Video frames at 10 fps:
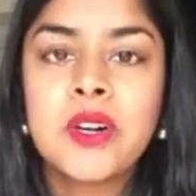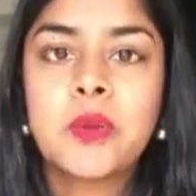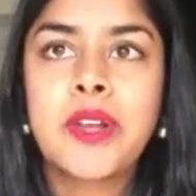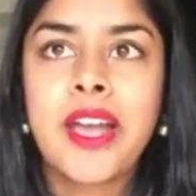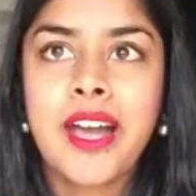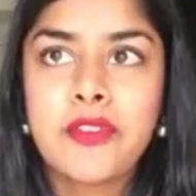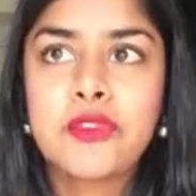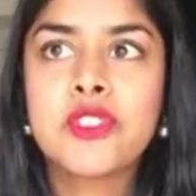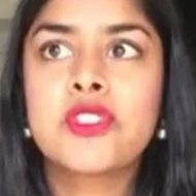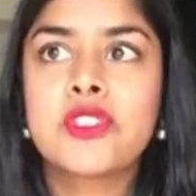We have
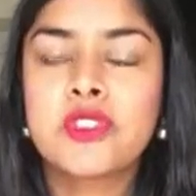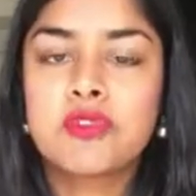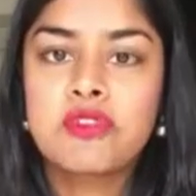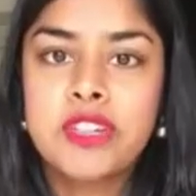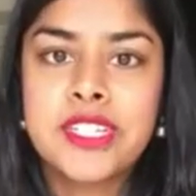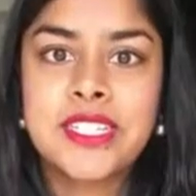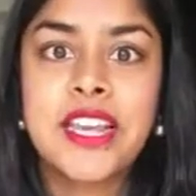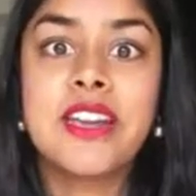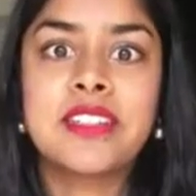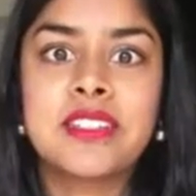to just
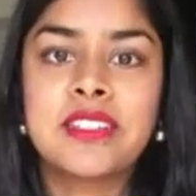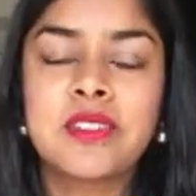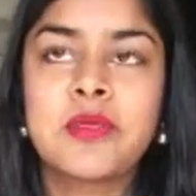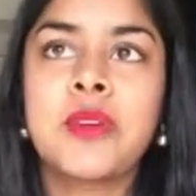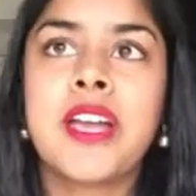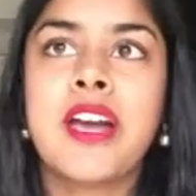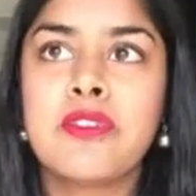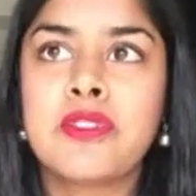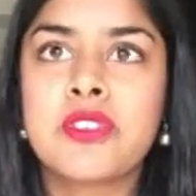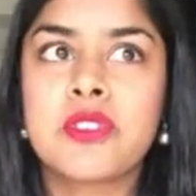reset. We
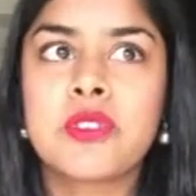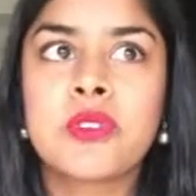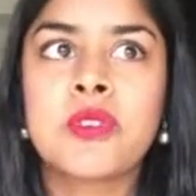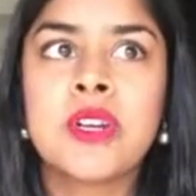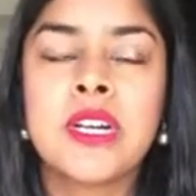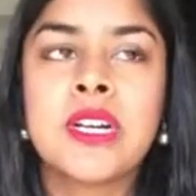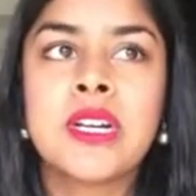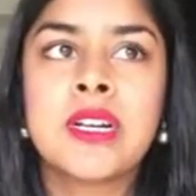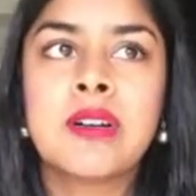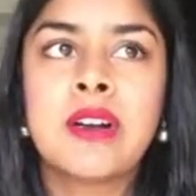have to
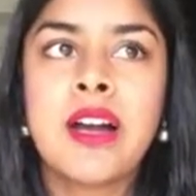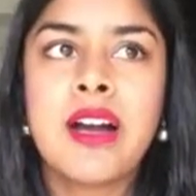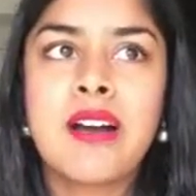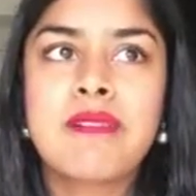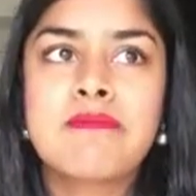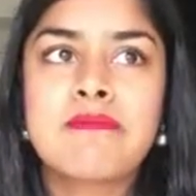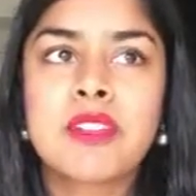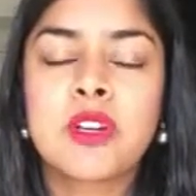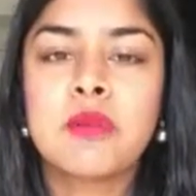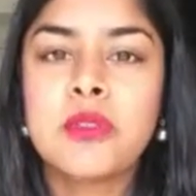
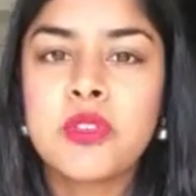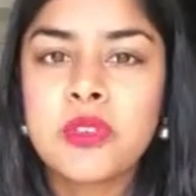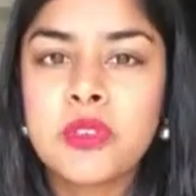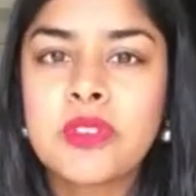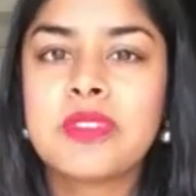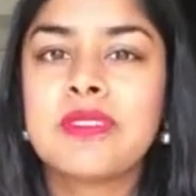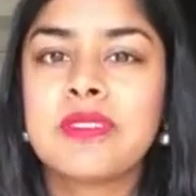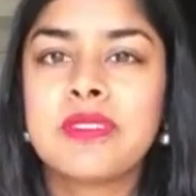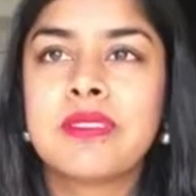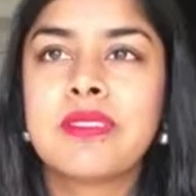commune
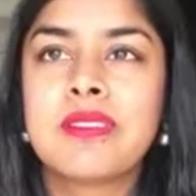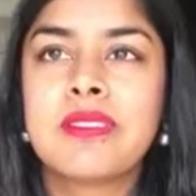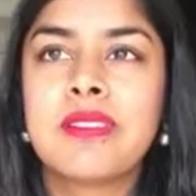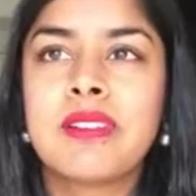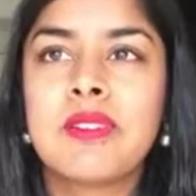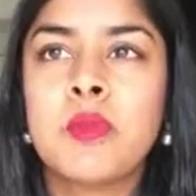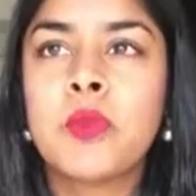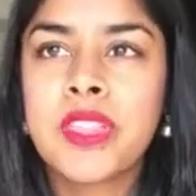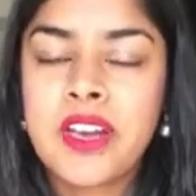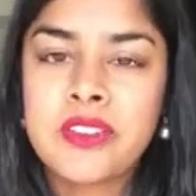
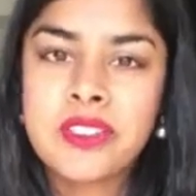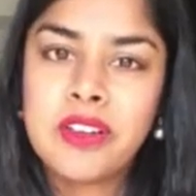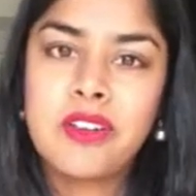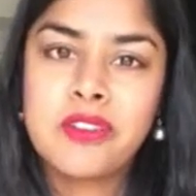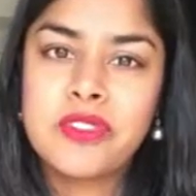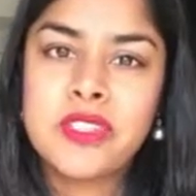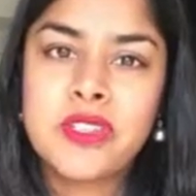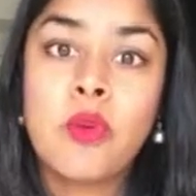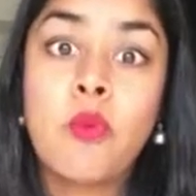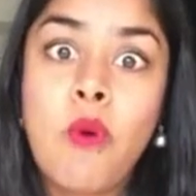with ourselves
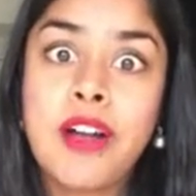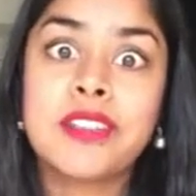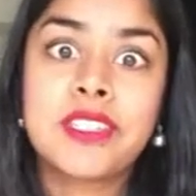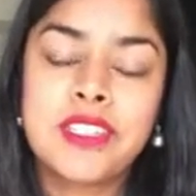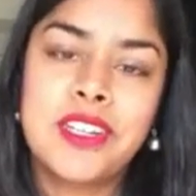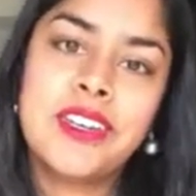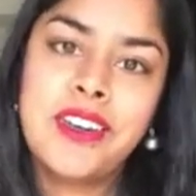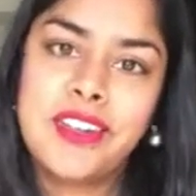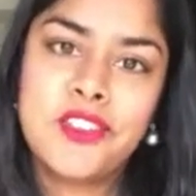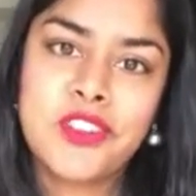whilst in
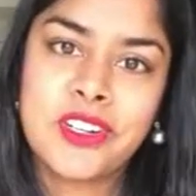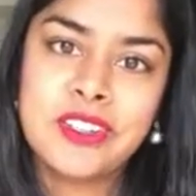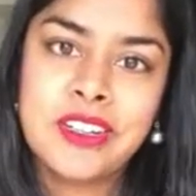nature.